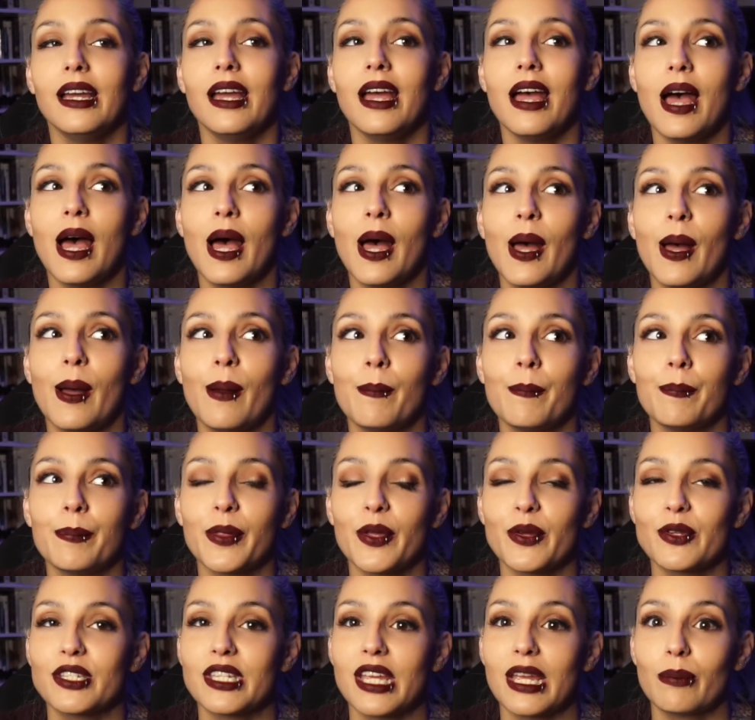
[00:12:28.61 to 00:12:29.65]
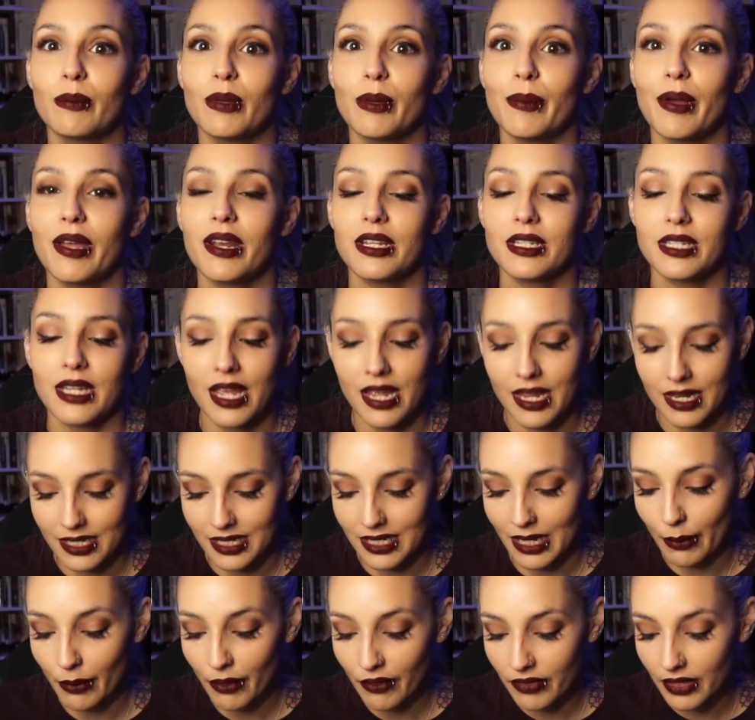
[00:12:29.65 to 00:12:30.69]
Those take me about a day.
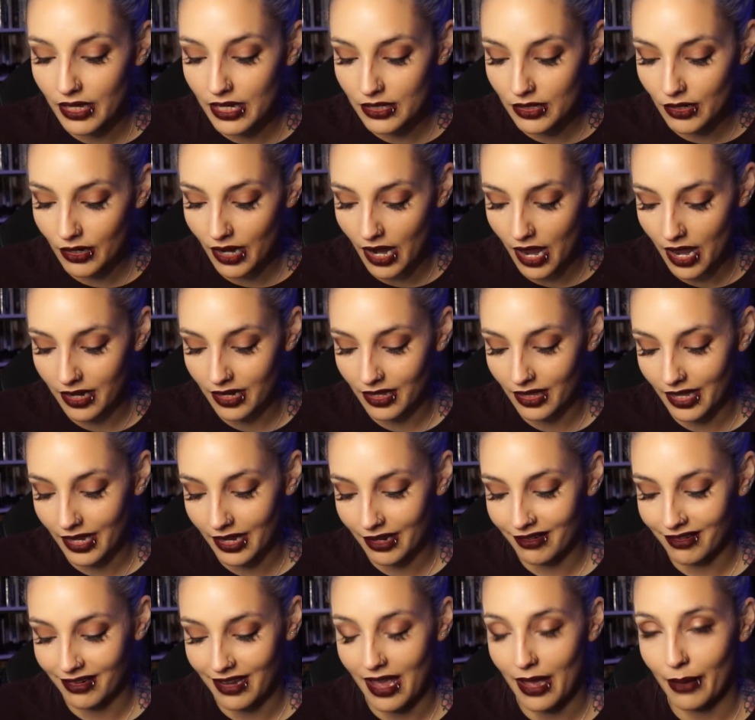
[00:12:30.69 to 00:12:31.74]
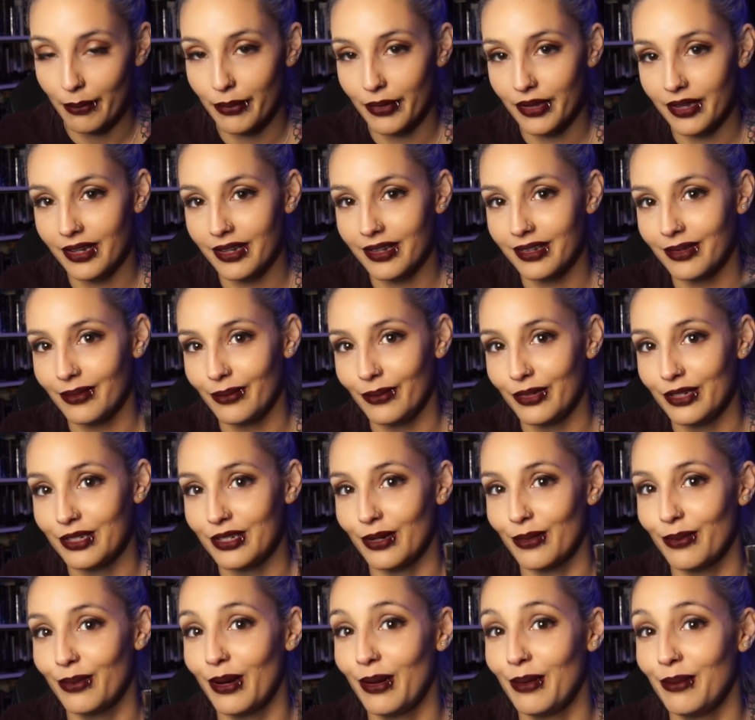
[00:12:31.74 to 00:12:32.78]
Some of these are kind of like epic, which are
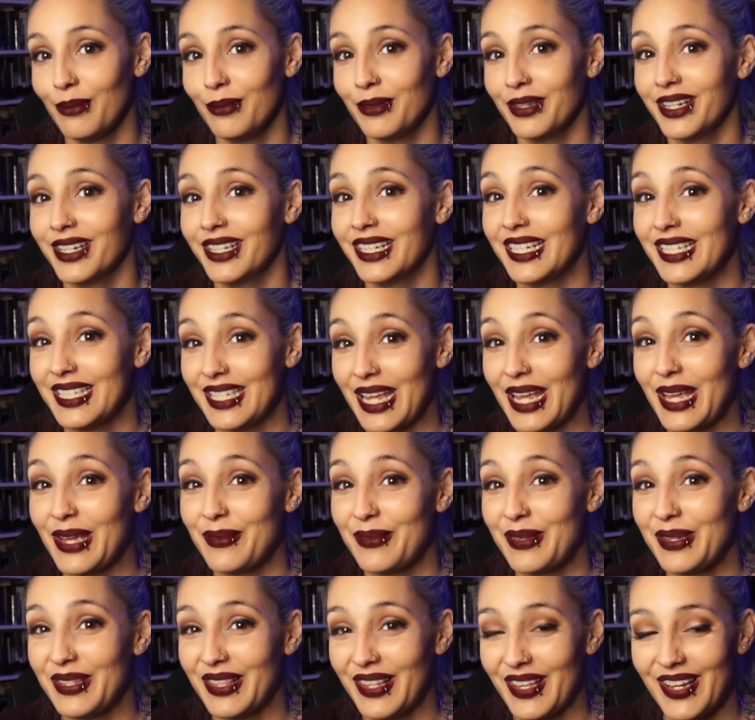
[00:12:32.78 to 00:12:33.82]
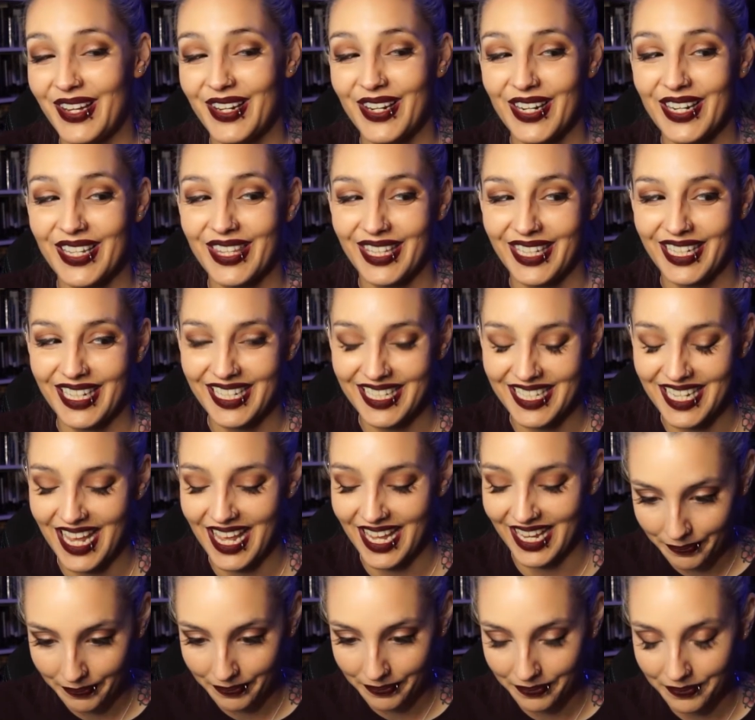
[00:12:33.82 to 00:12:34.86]
probably gonna take me longer than a
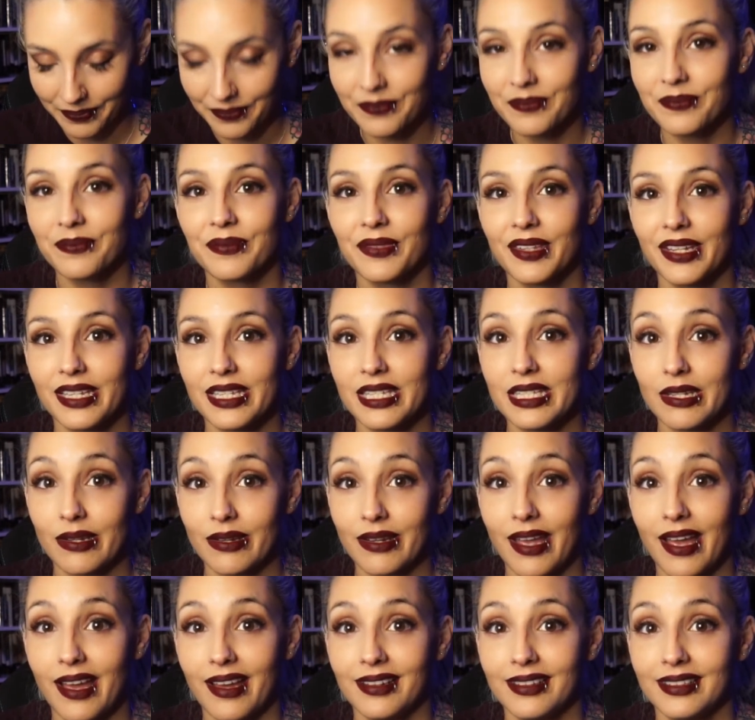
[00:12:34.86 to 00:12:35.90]
day. So yeah.